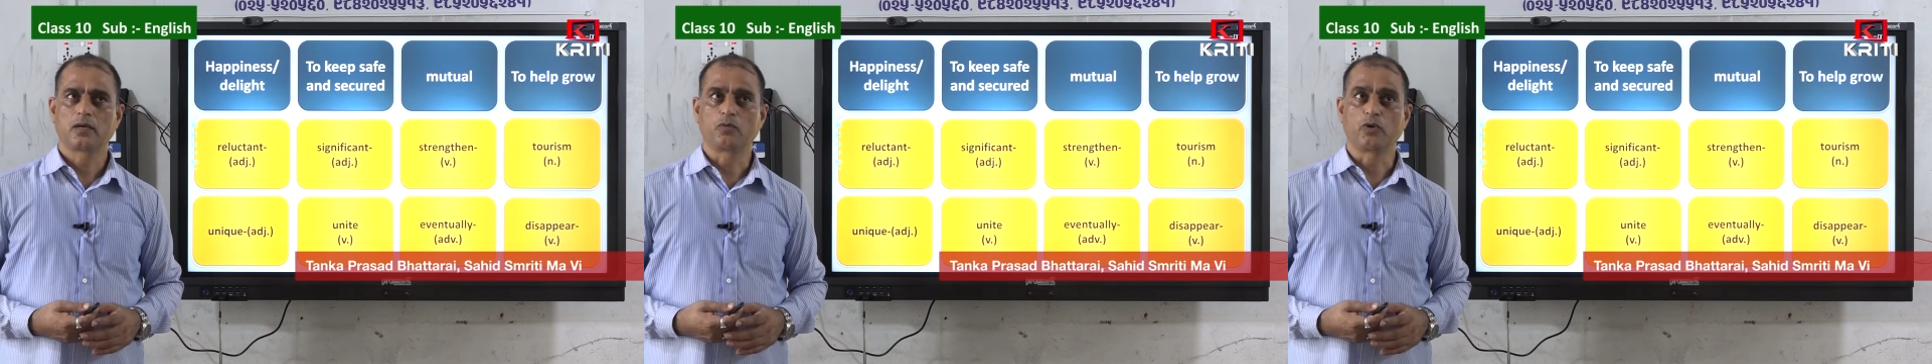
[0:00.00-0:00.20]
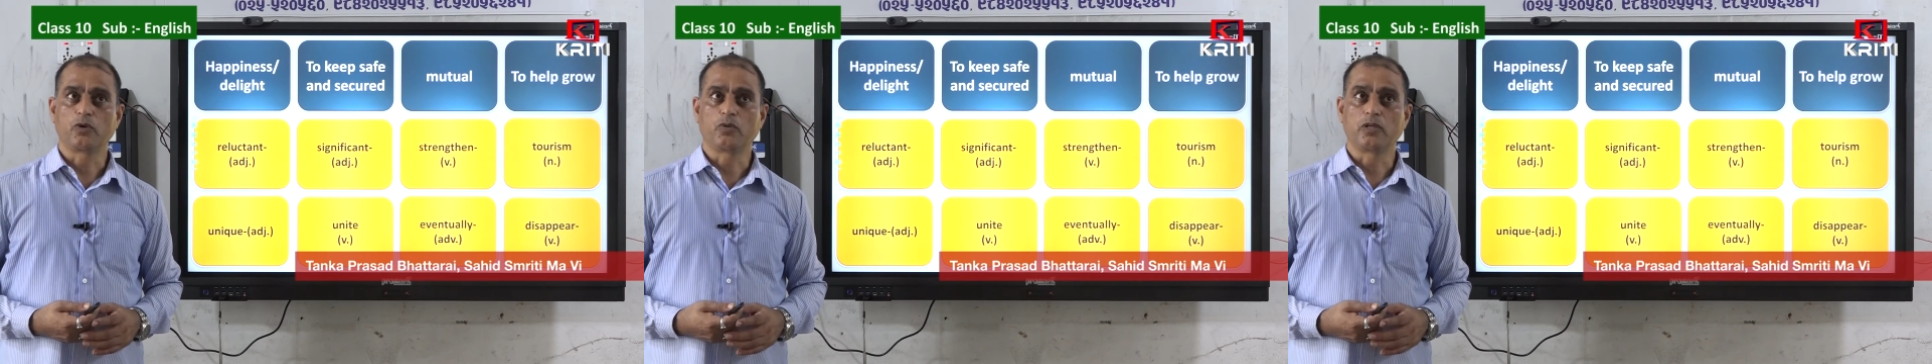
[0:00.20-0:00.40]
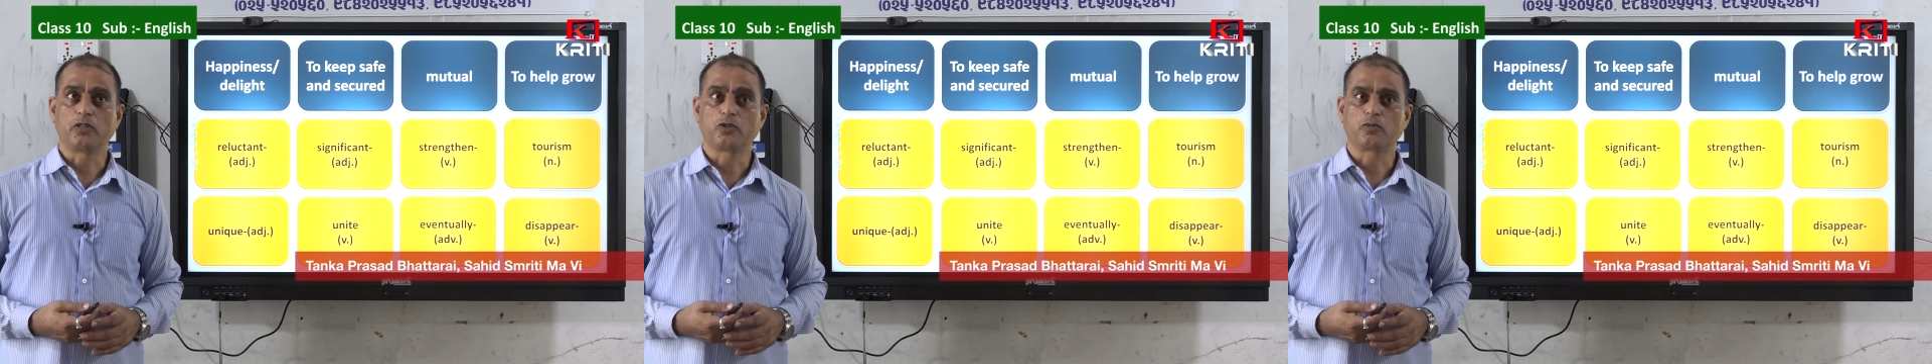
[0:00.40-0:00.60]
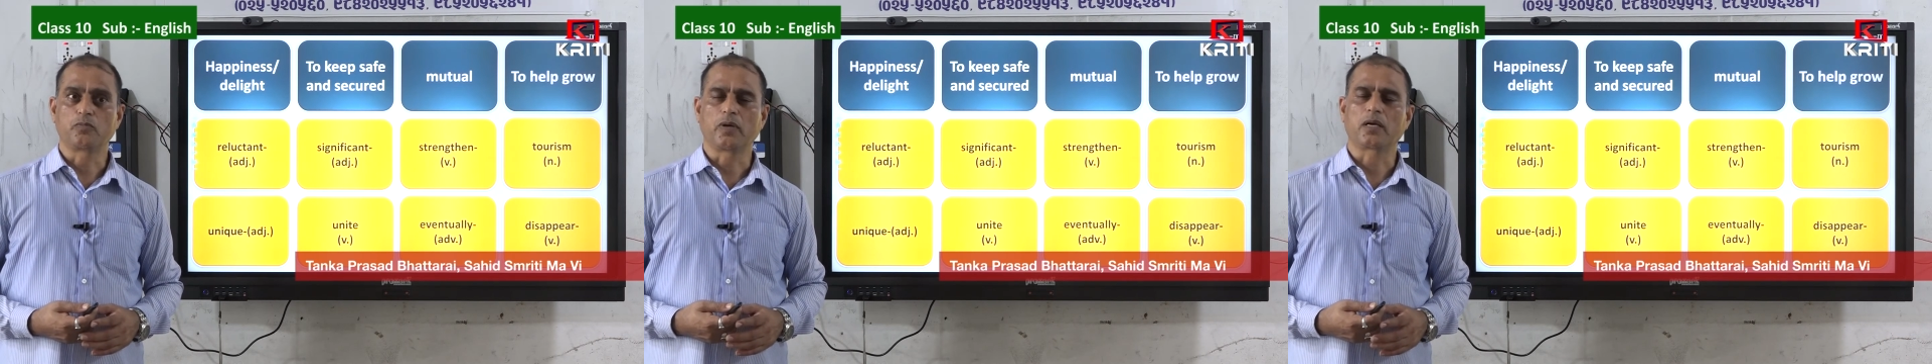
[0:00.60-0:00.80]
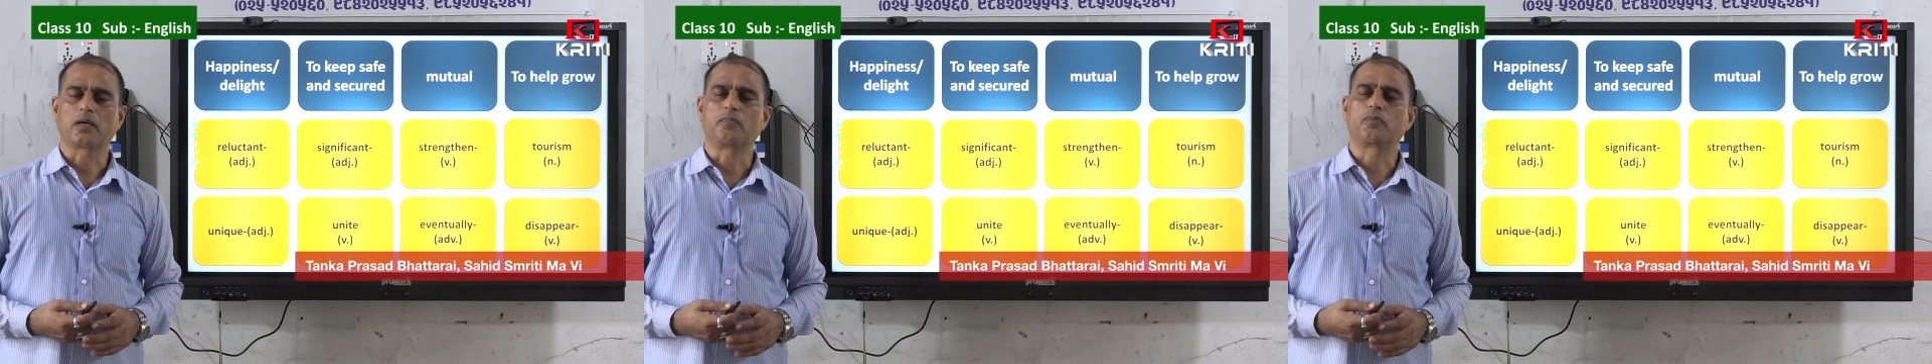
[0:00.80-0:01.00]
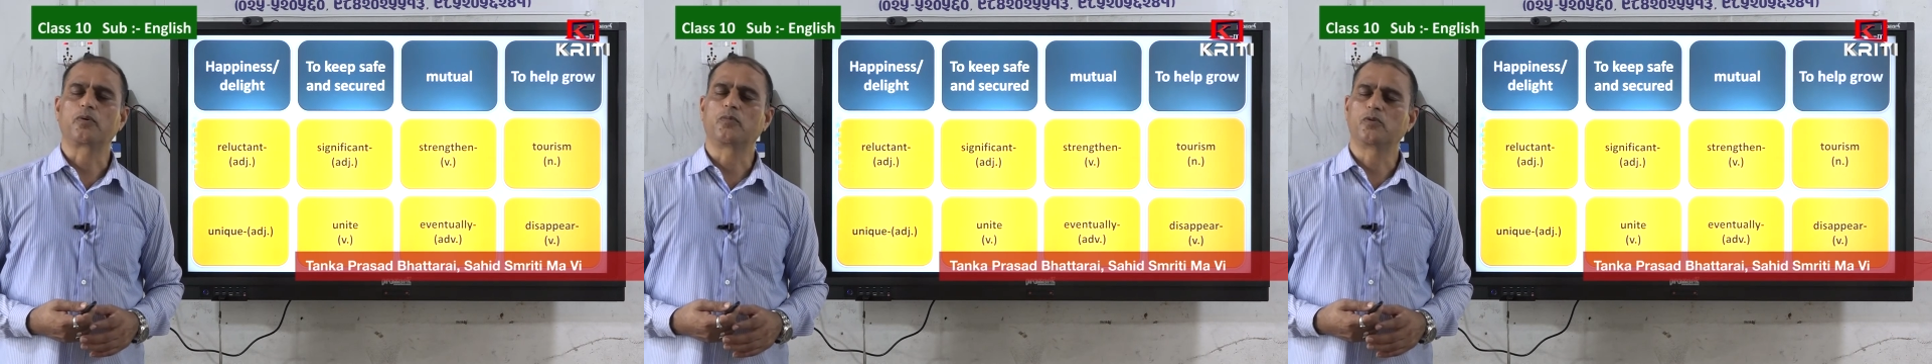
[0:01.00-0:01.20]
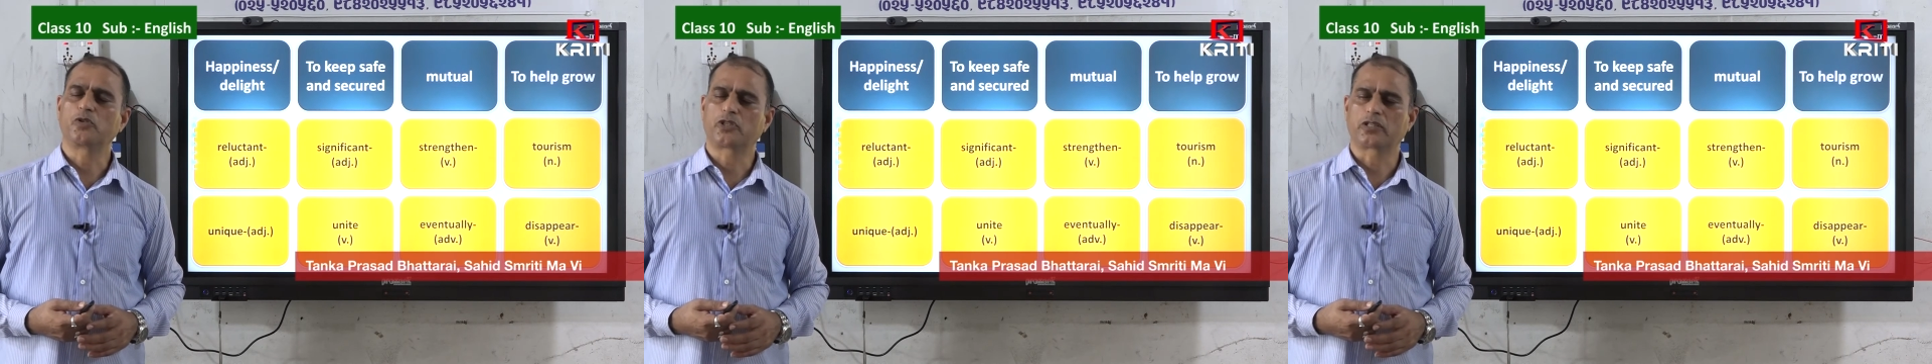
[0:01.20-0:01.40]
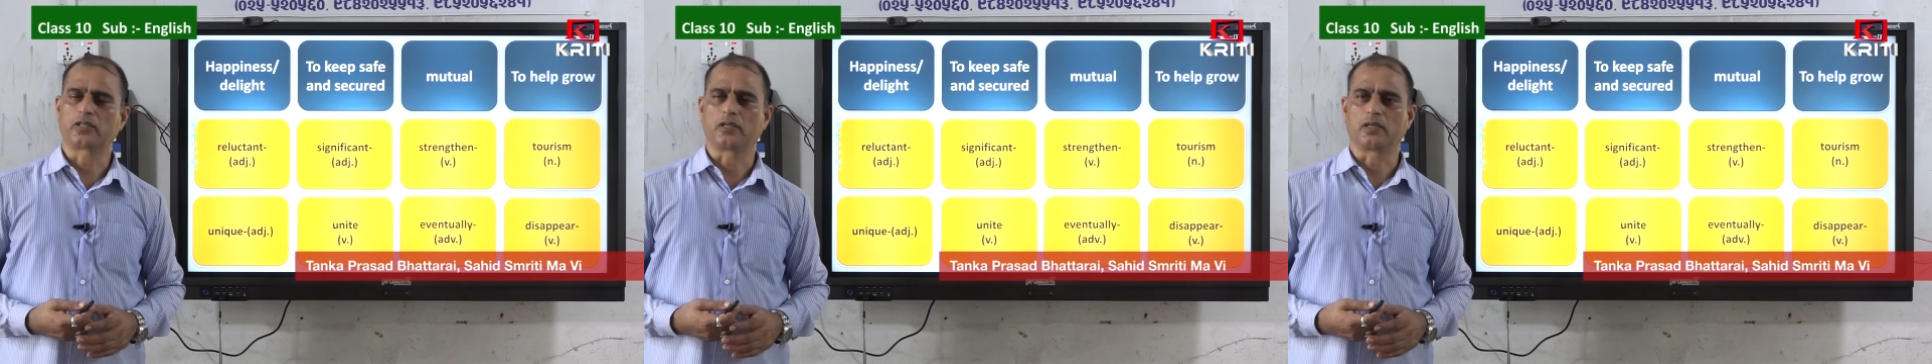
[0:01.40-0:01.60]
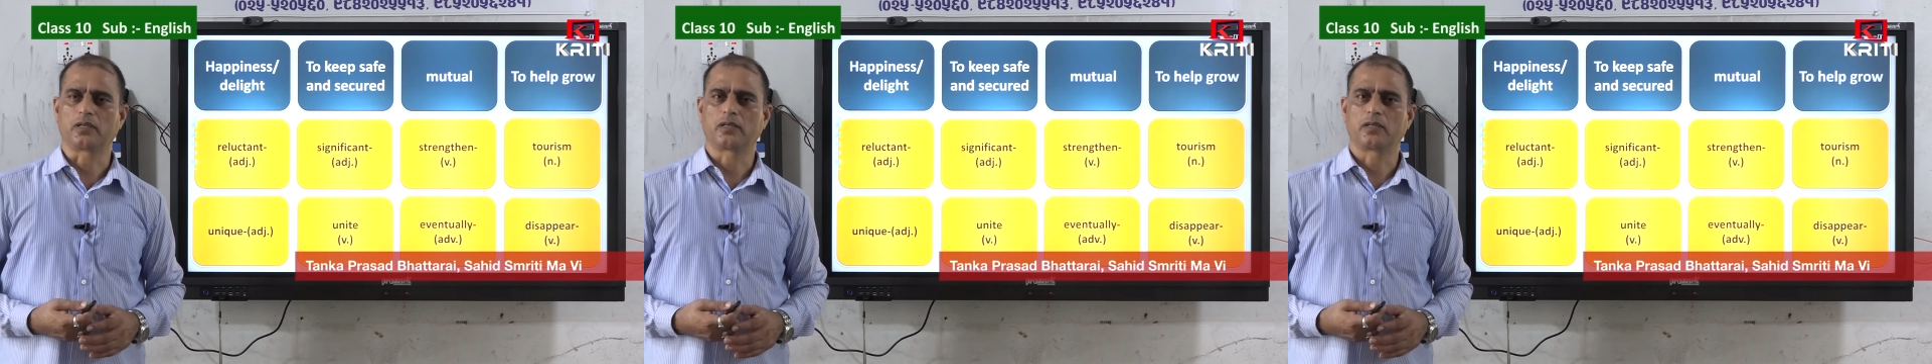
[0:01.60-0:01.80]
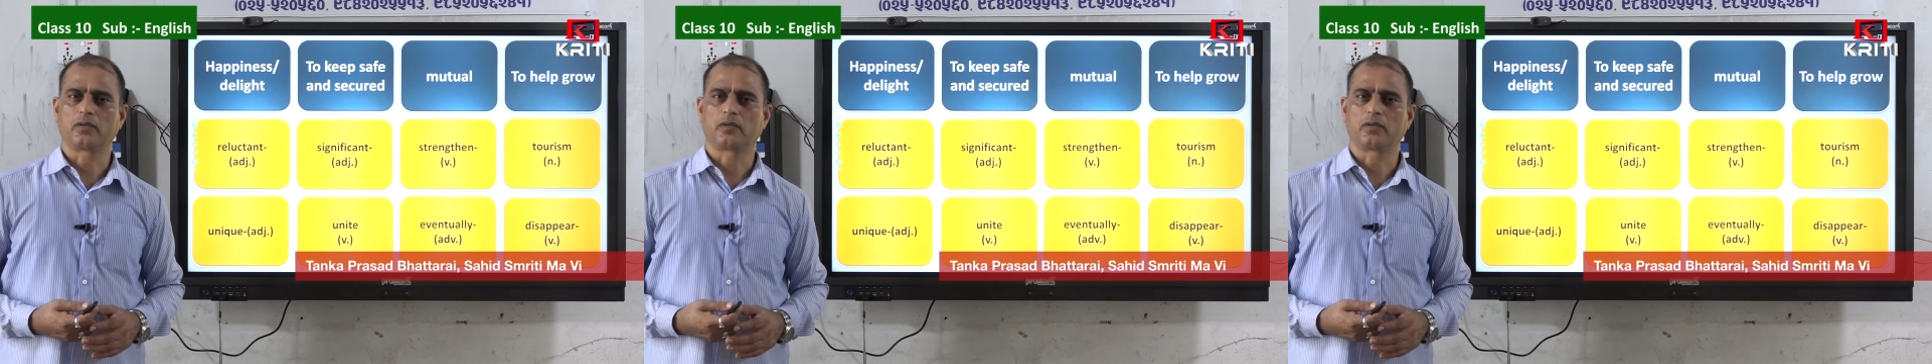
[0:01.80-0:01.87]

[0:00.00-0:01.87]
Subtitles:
we want to make a promotion,